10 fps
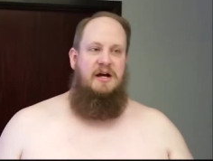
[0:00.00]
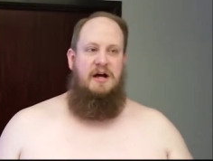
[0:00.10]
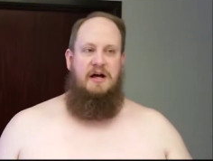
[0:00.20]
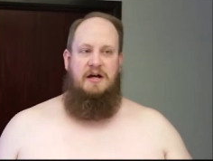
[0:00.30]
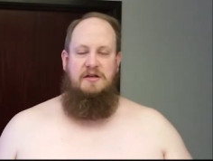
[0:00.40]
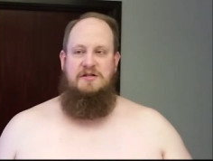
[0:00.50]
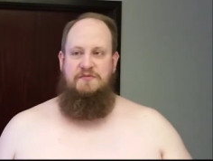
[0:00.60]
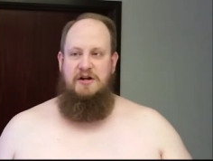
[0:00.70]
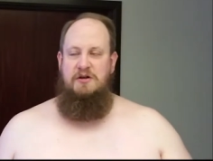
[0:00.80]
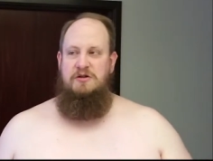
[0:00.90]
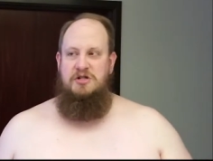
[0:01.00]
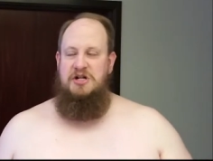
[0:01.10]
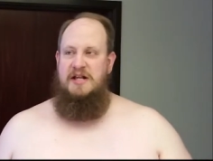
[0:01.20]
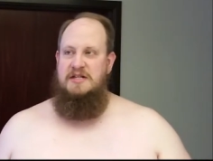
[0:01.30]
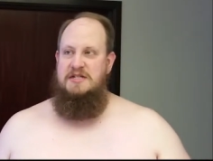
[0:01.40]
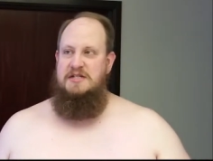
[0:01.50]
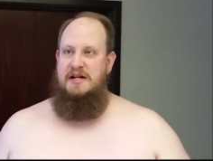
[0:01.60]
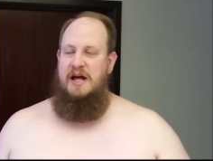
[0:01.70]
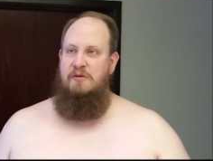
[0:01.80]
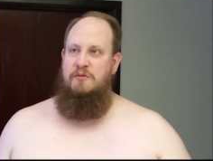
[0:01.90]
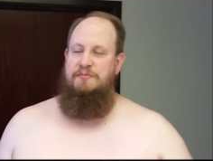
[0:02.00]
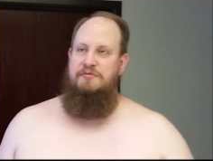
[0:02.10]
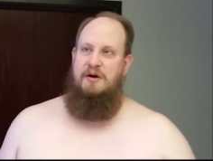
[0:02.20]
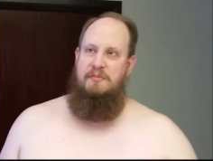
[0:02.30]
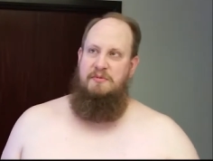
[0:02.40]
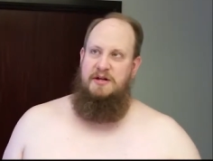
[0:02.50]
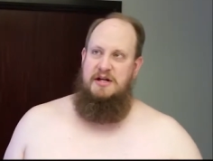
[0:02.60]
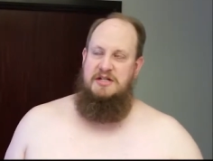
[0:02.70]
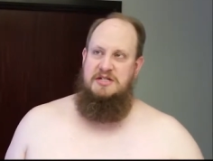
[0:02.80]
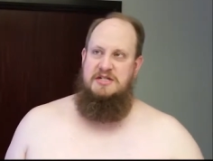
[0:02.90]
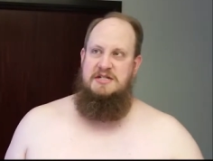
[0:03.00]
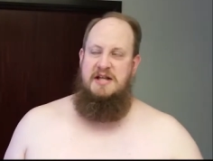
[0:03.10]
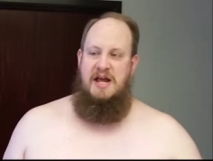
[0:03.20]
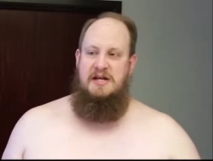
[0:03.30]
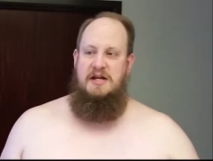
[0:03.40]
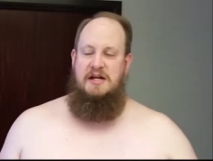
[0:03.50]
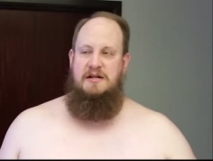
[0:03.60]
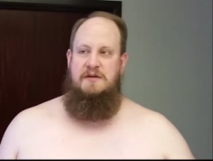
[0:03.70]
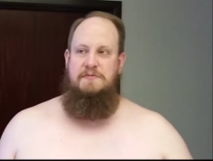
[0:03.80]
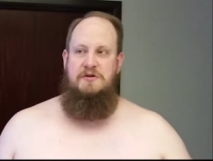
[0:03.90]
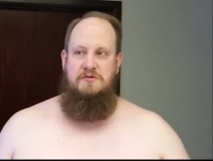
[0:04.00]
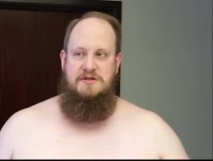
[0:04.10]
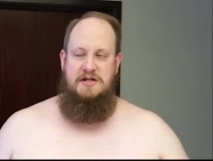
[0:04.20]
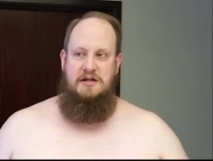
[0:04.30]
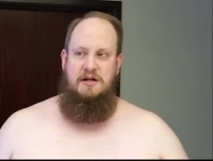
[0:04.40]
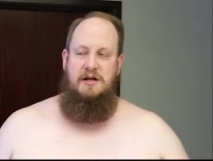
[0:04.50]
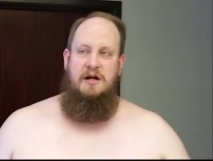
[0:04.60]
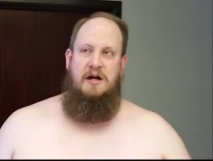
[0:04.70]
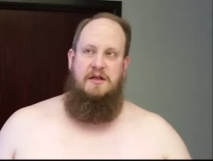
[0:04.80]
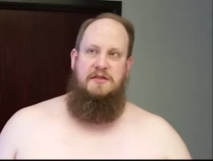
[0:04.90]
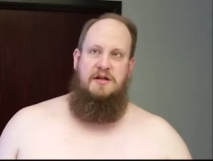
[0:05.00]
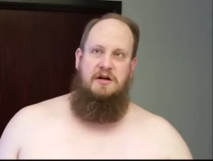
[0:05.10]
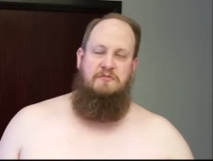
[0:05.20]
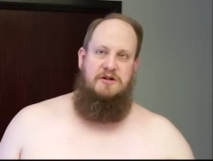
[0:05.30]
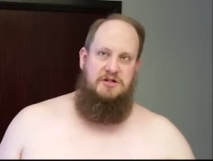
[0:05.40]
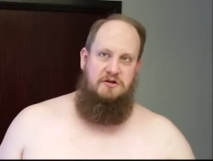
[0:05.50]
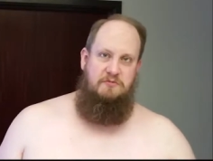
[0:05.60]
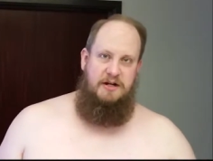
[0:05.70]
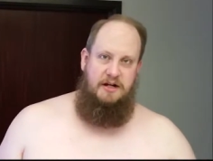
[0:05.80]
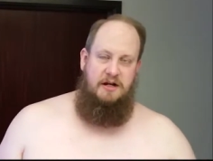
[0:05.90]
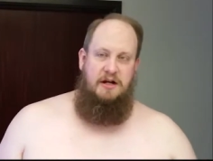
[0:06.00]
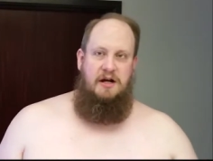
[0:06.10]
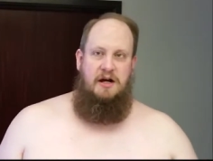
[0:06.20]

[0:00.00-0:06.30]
There's a very good chance that I will probably instead end up using the original wig,